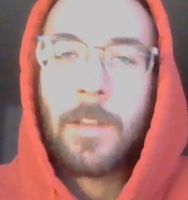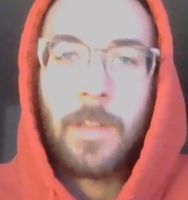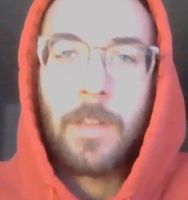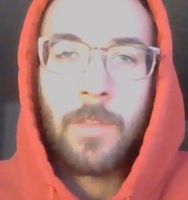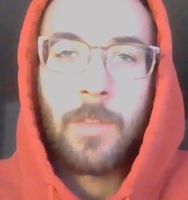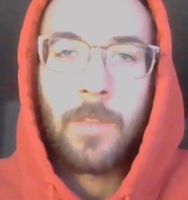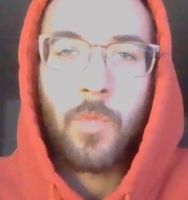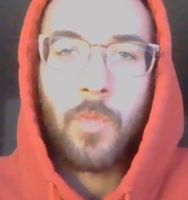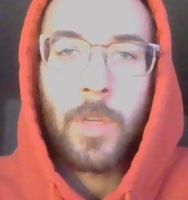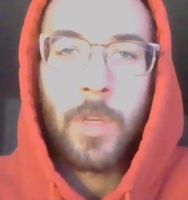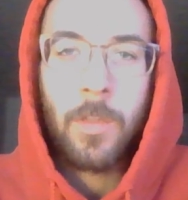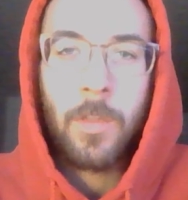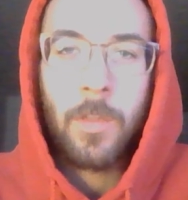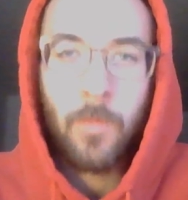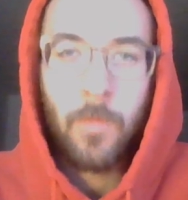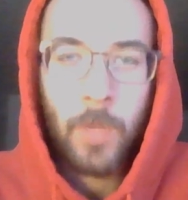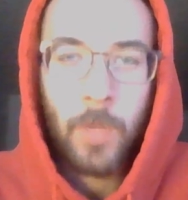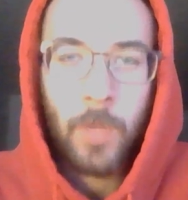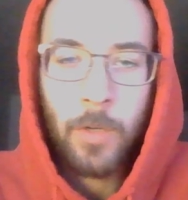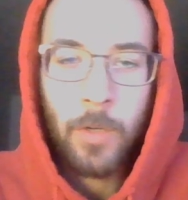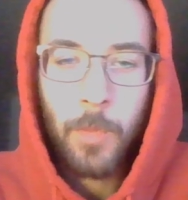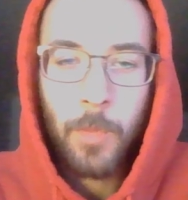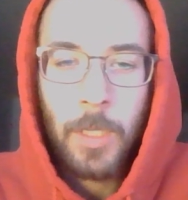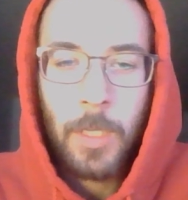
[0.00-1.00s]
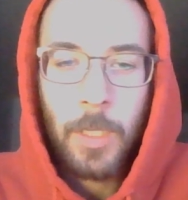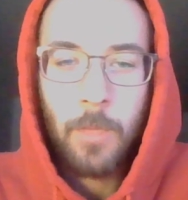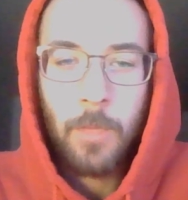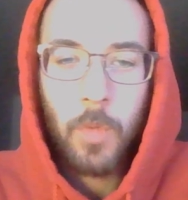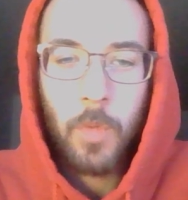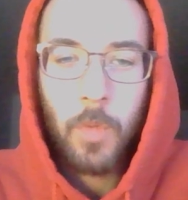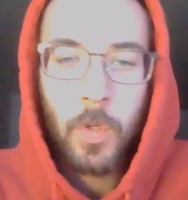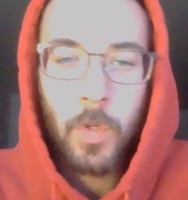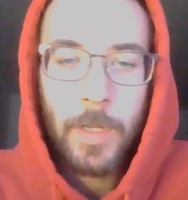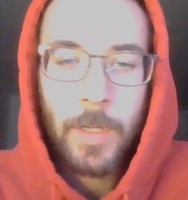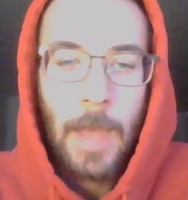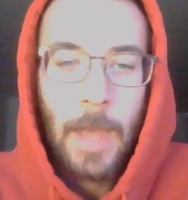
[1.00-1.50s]
with real
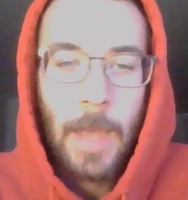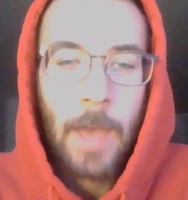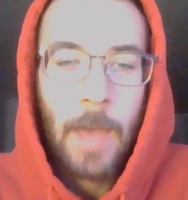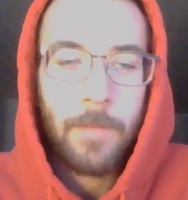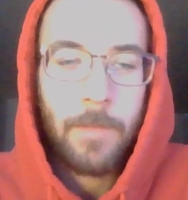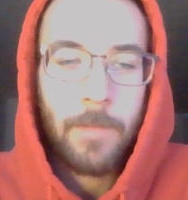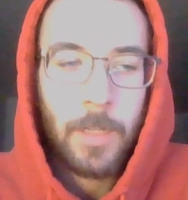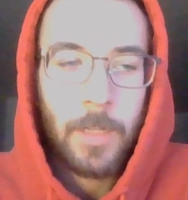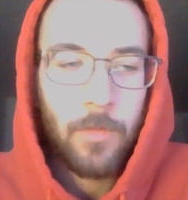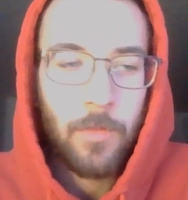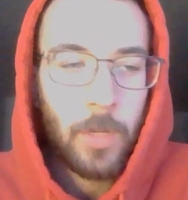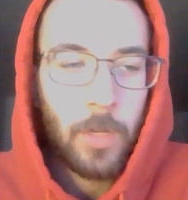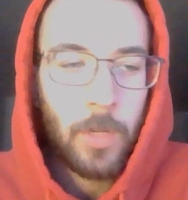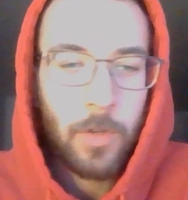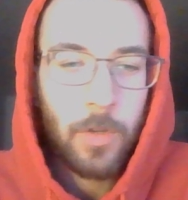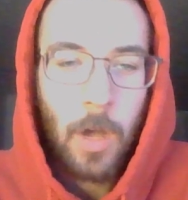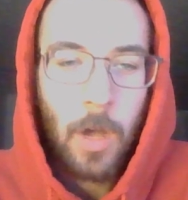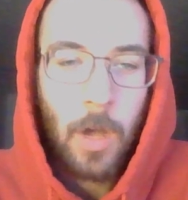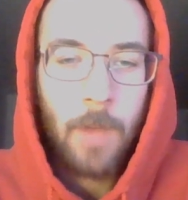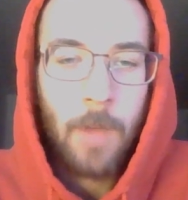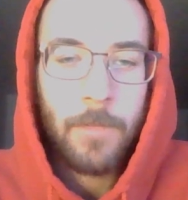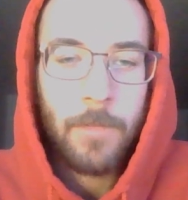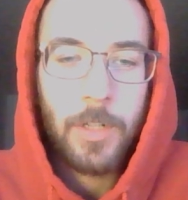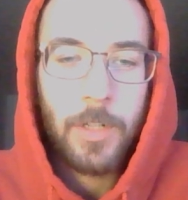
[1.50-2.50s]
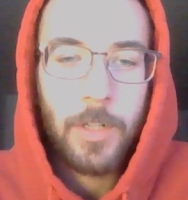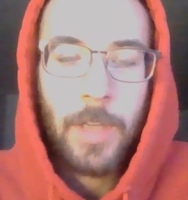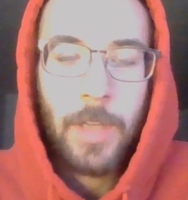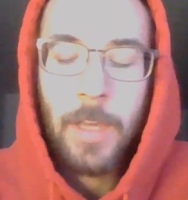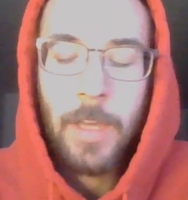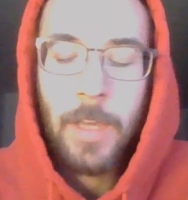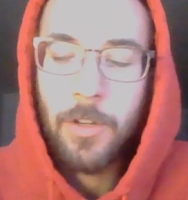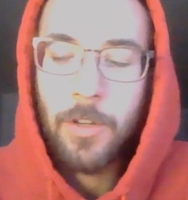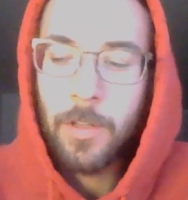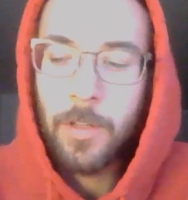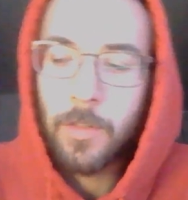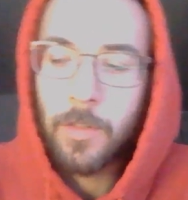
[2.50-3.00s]
people and having real
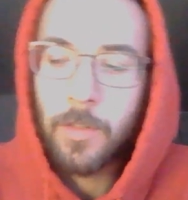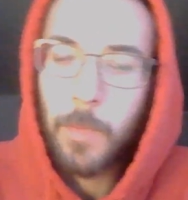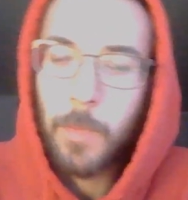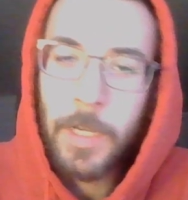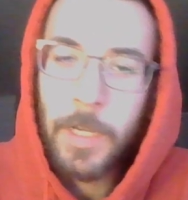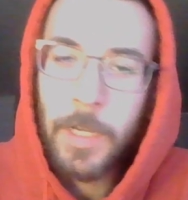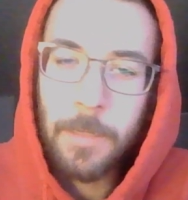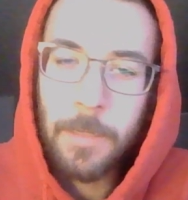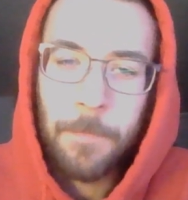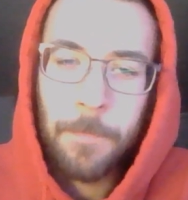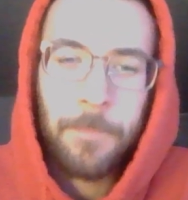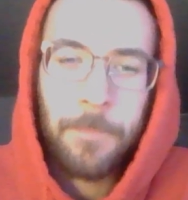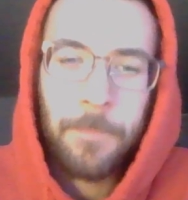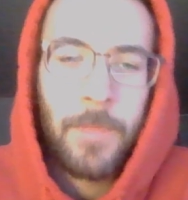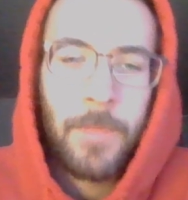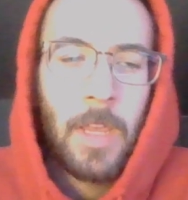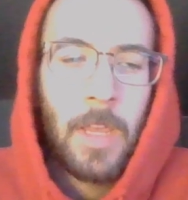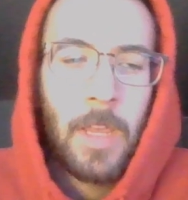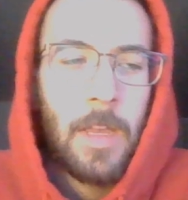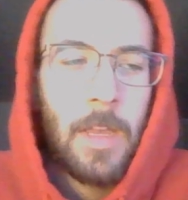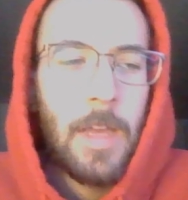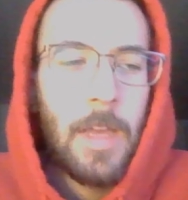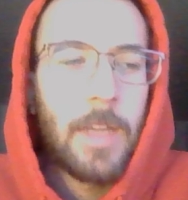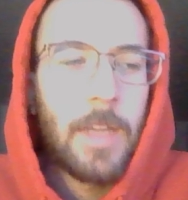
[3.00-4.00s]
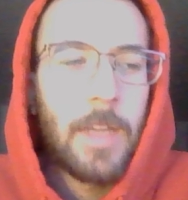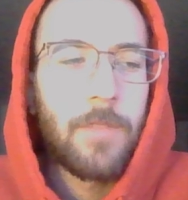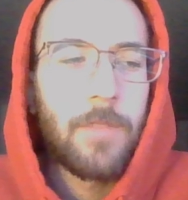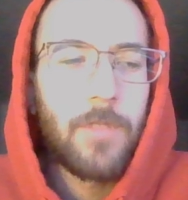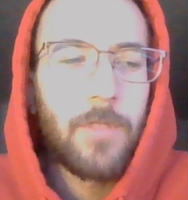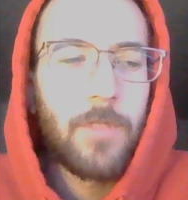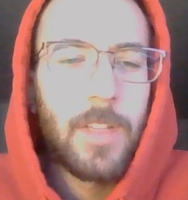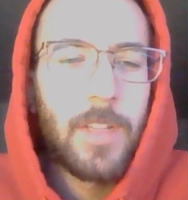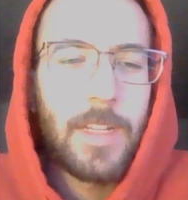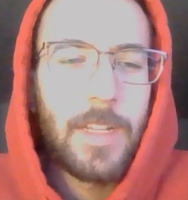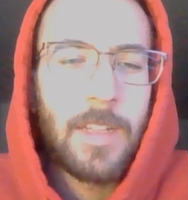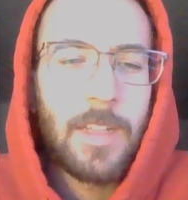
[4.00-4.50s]
conversations, but it
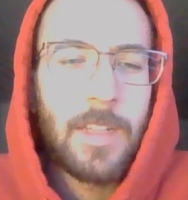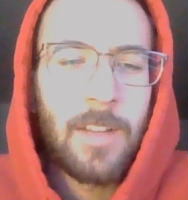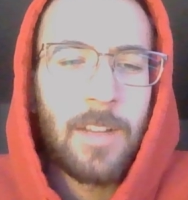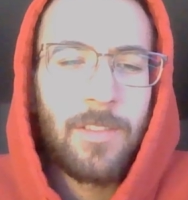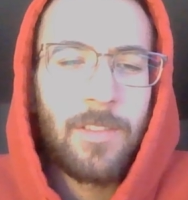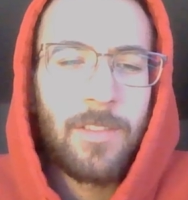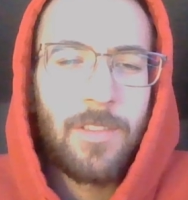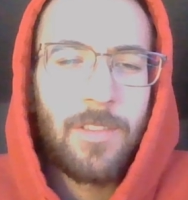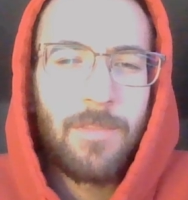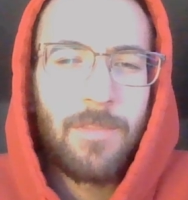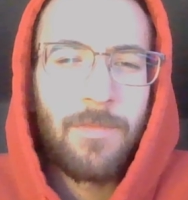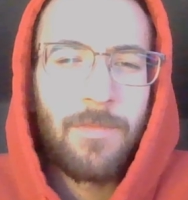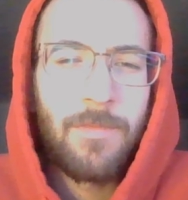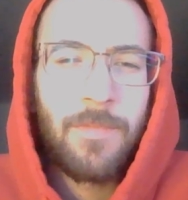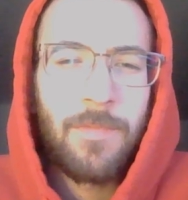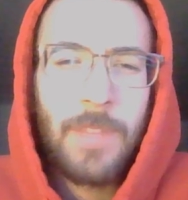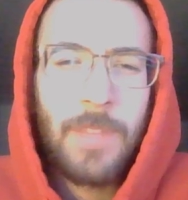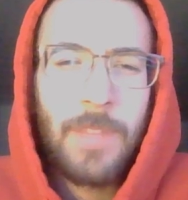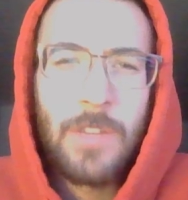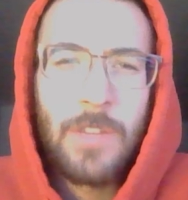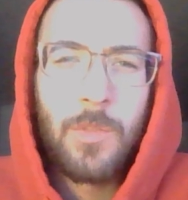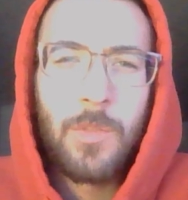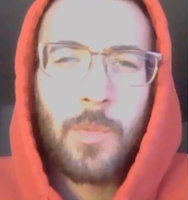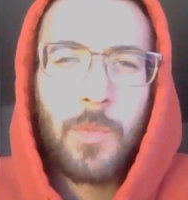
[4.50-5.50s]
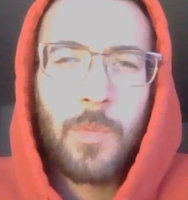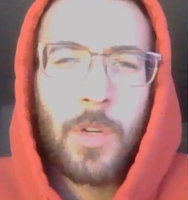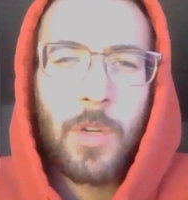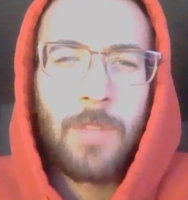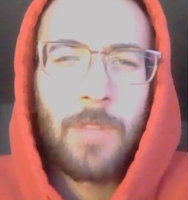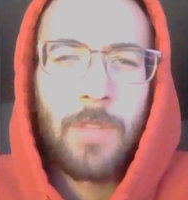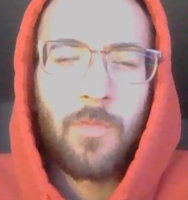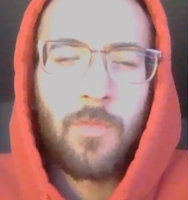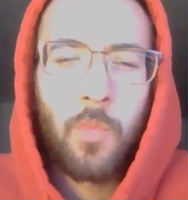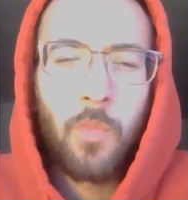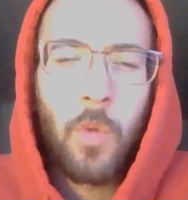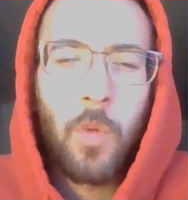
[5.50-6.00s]
really does feel pretty
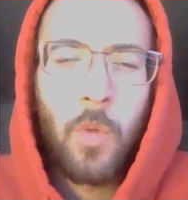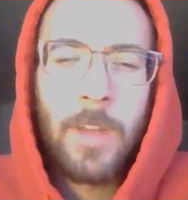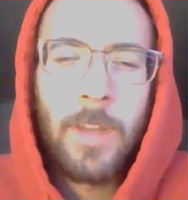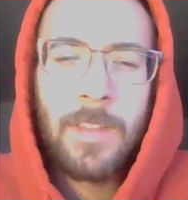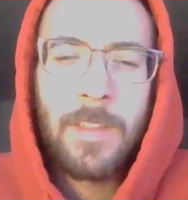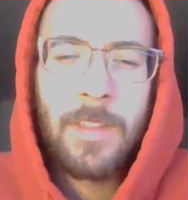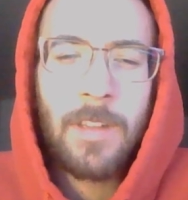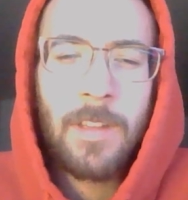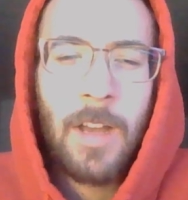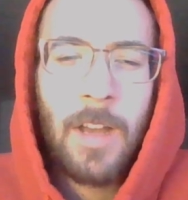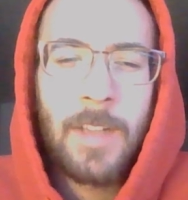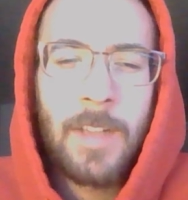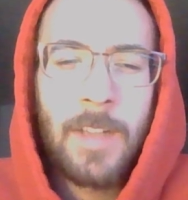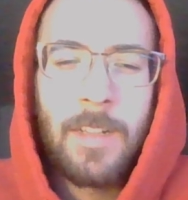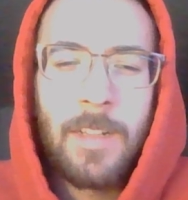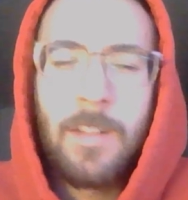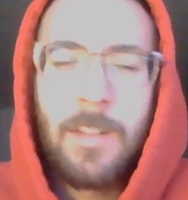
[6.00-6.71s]
one-sided.